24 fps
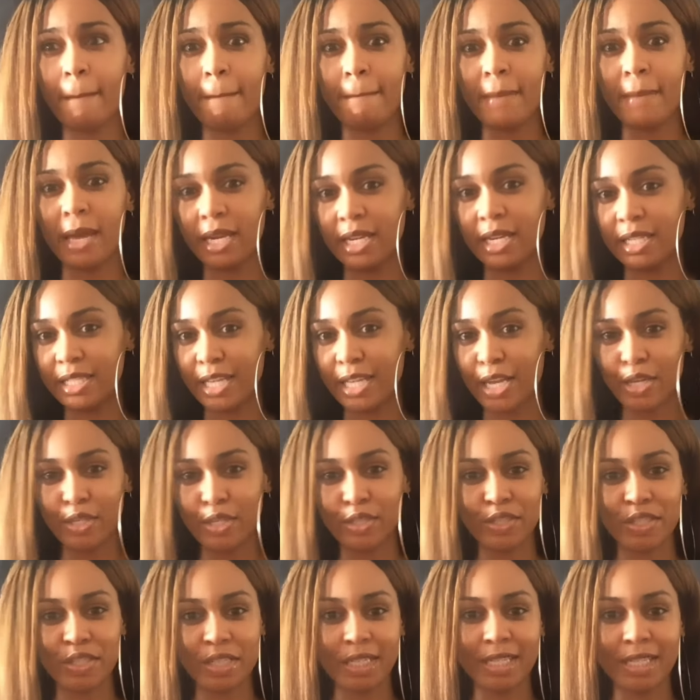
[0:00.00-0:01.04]

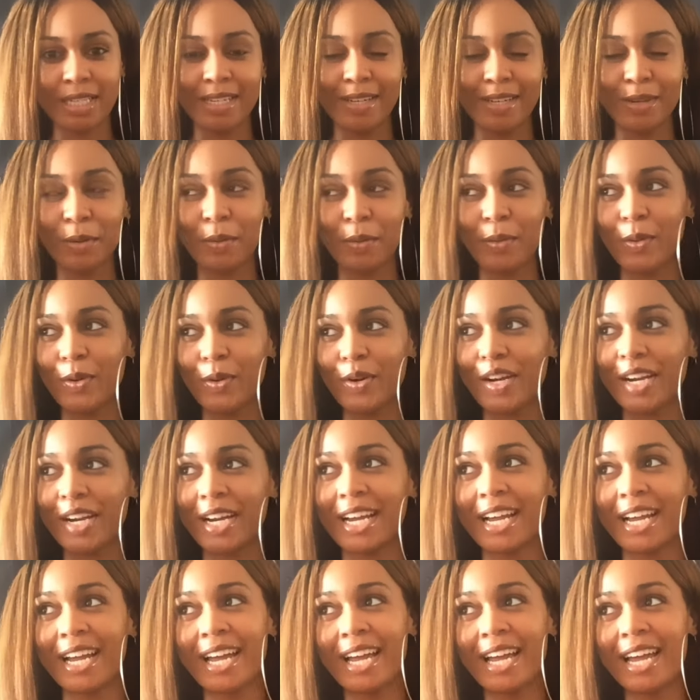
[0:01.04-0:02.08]
meditation or
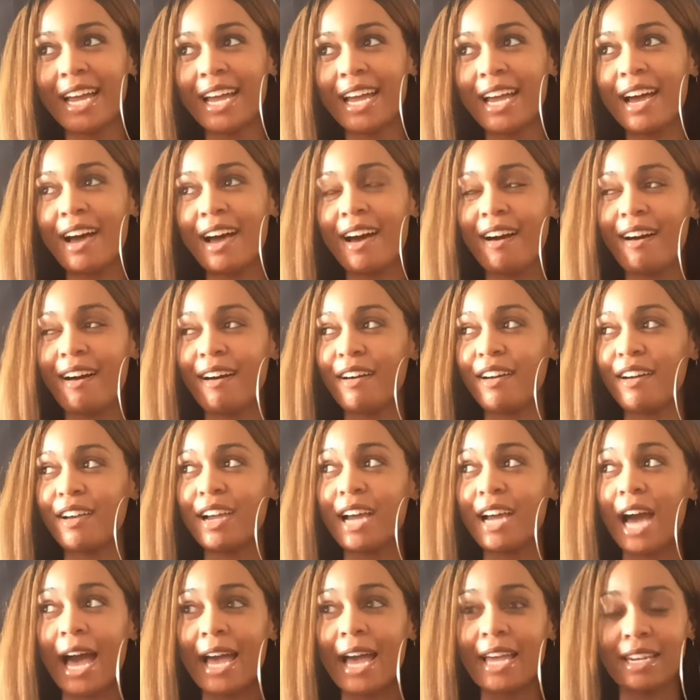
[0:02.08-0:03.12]
uh,
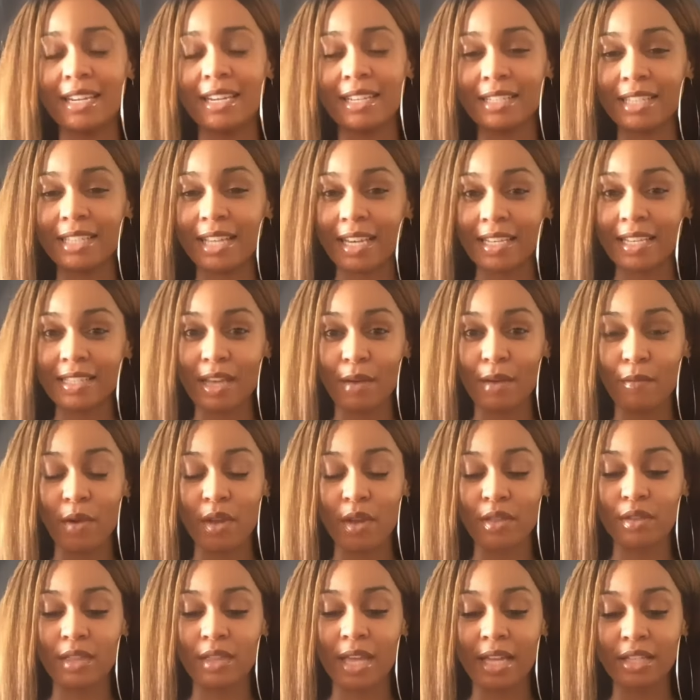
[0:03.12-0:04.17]
guidance. Like I said,
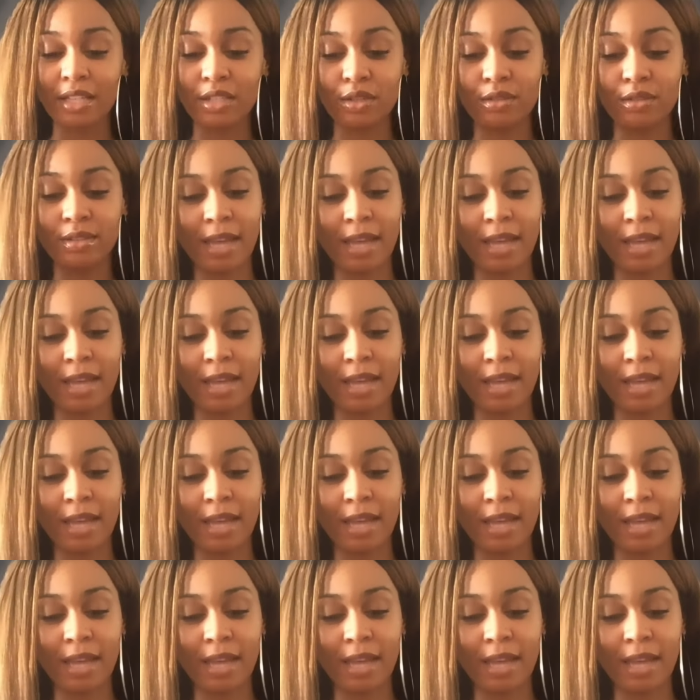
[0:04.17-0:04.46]
whether that's you